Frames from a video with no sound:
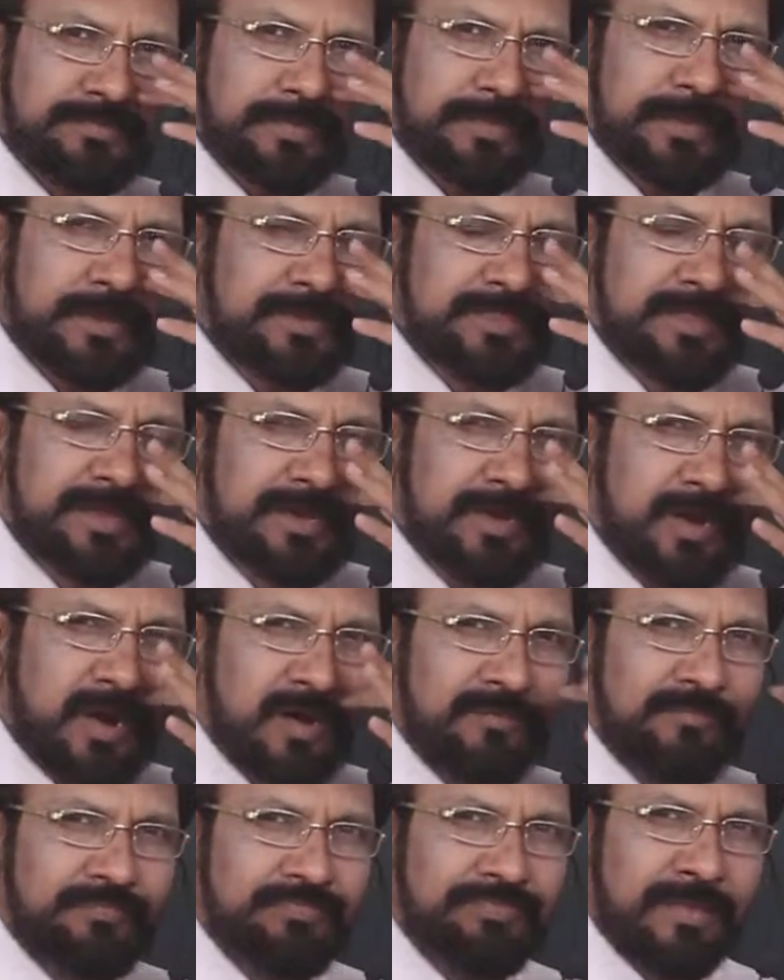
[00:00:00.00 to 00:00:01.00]
Nothing
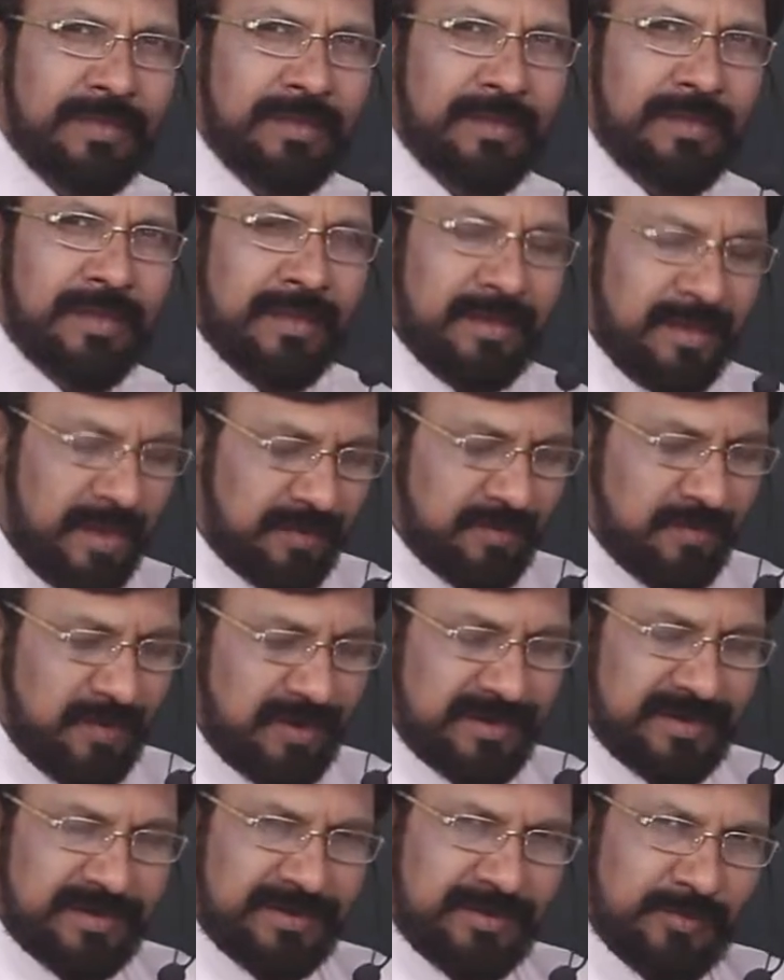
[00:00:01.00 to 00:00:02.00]
wrong.
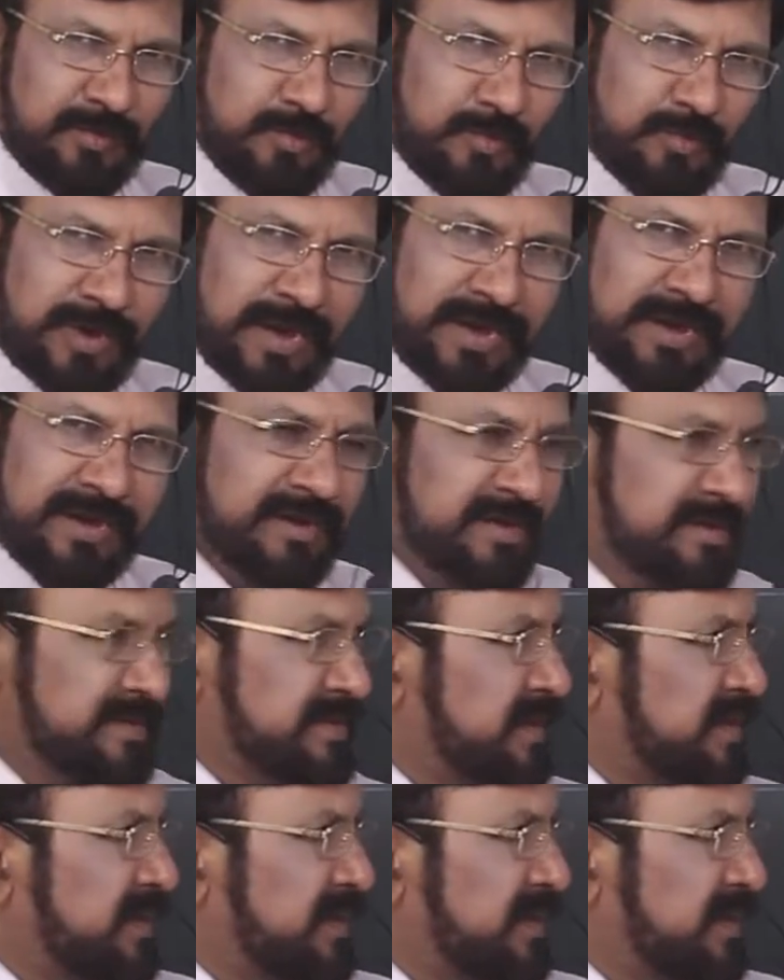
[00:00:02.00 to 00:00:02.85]
Actually, you take it